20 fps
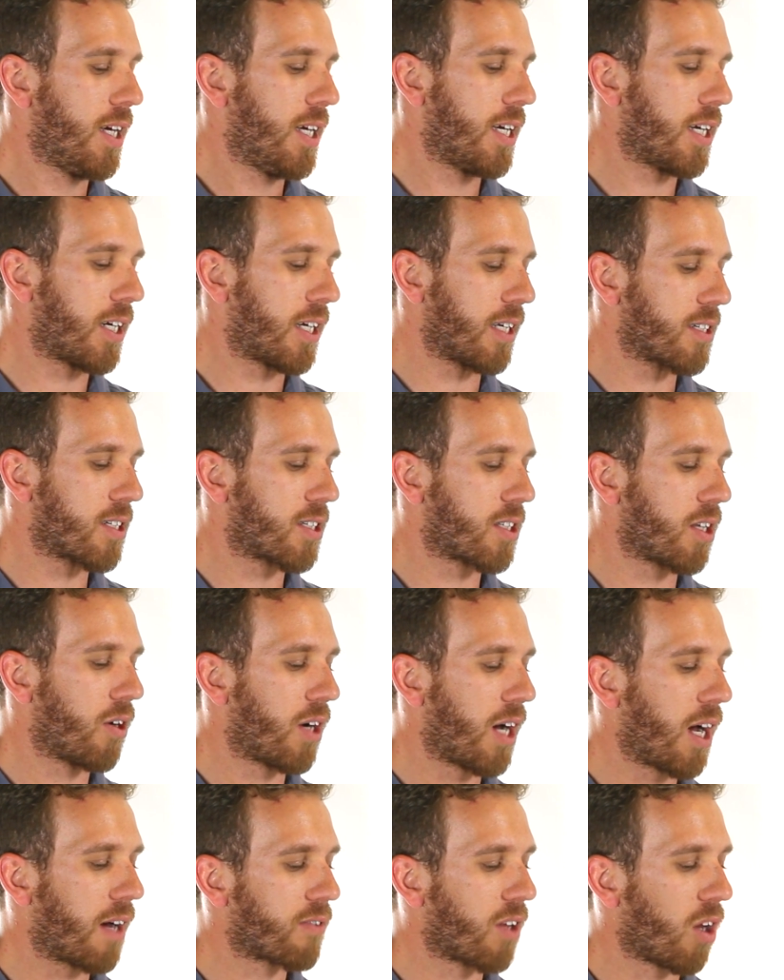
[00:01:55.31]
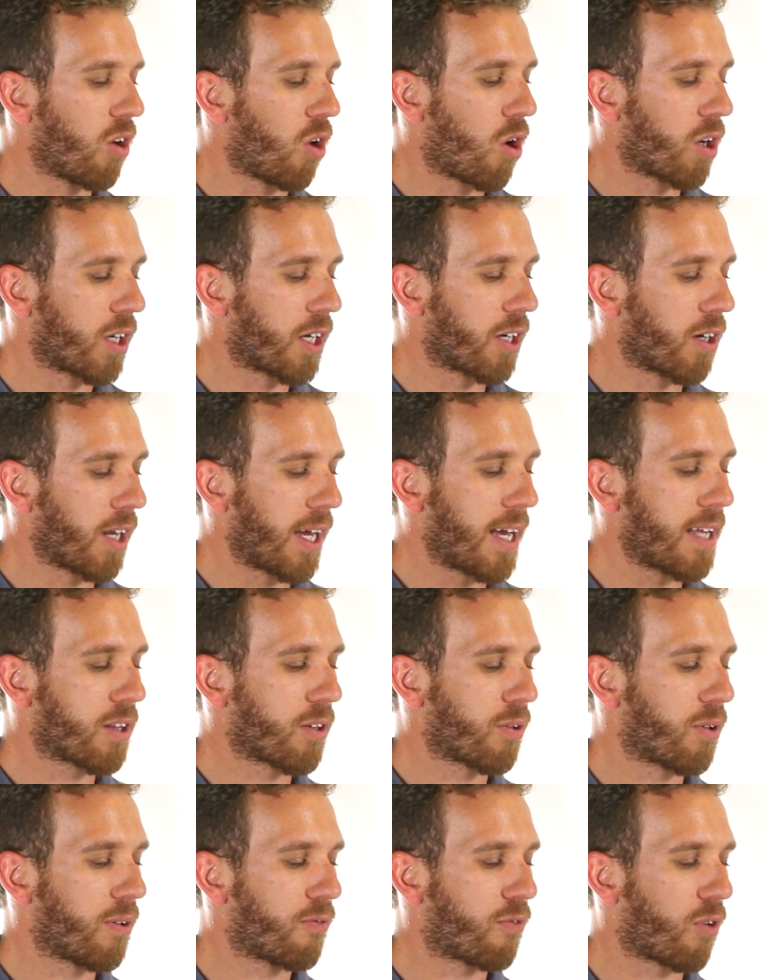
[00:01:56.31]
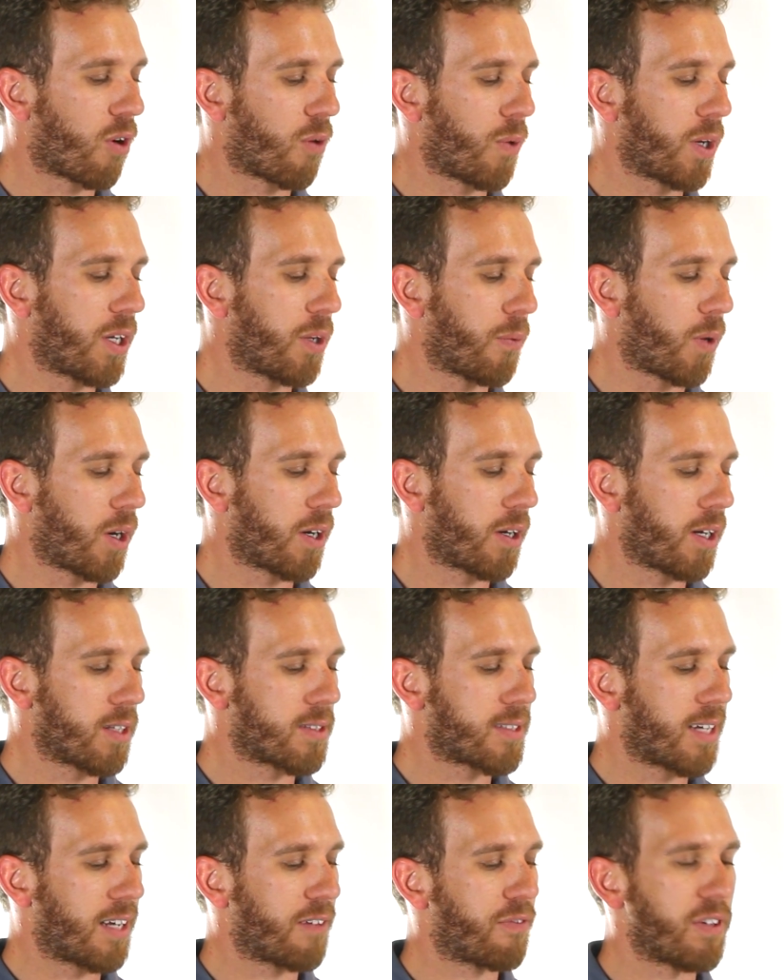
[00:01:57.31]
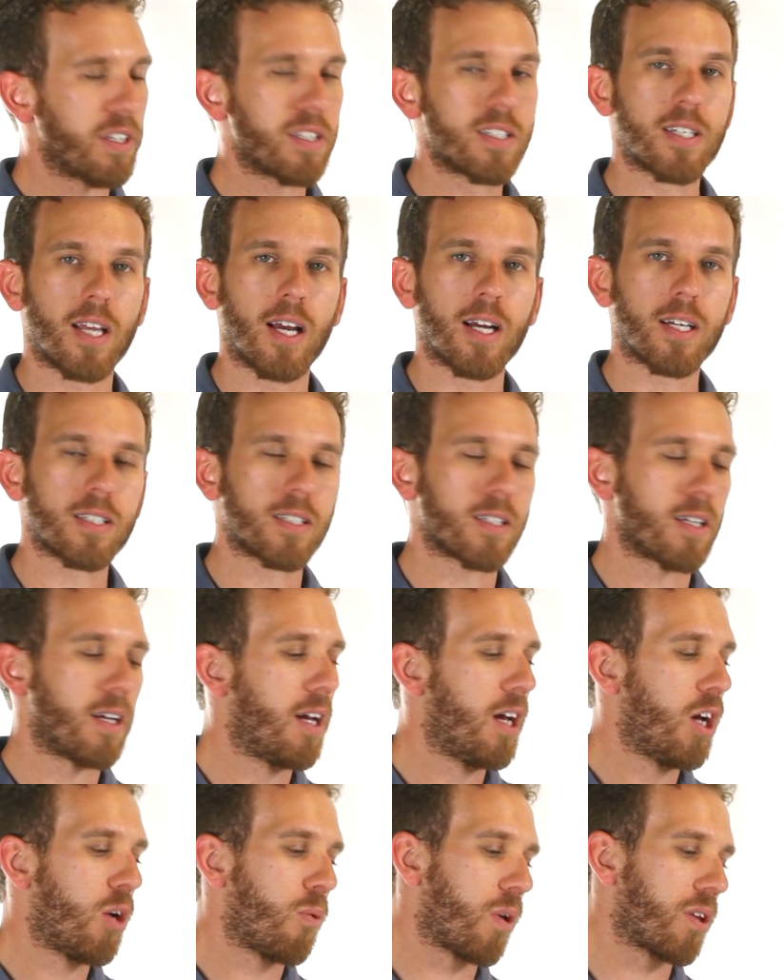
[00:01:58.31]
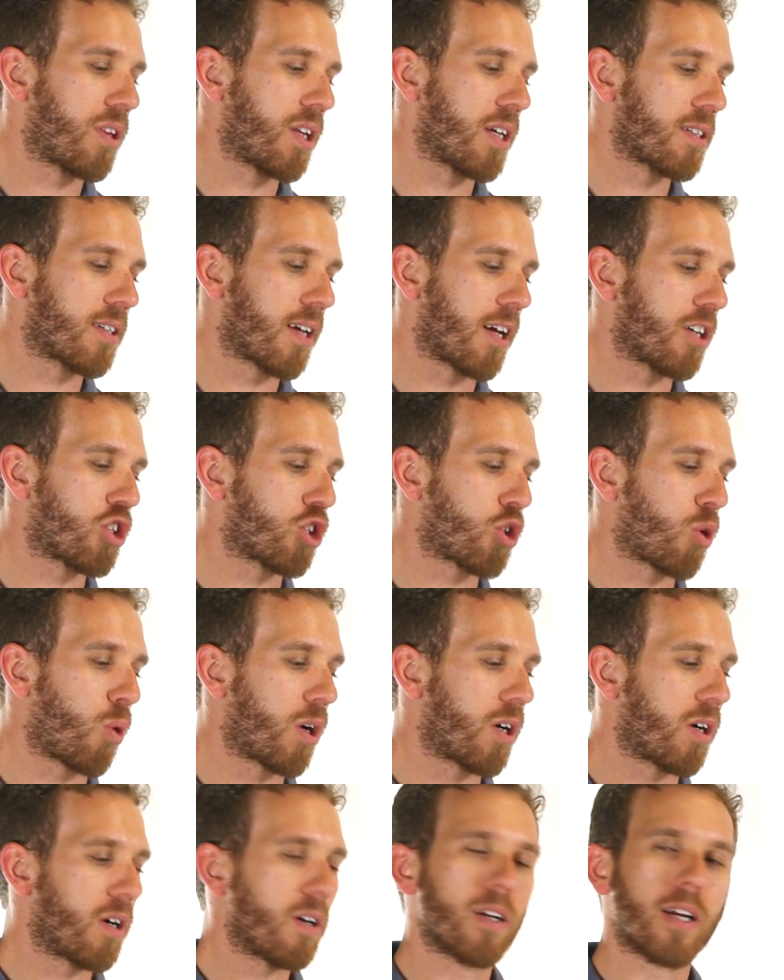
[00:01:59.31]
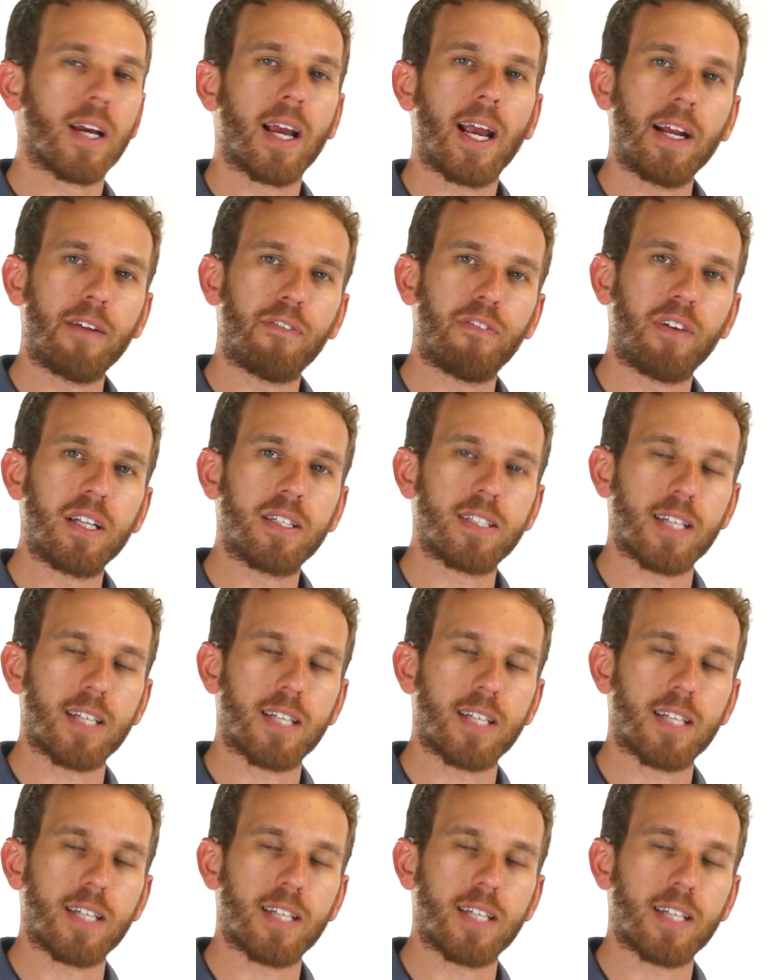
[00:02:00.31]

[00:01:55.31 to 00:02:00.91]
You can still have the longer length for when you want it, 10 feet 6. When things get shorter, 8 feet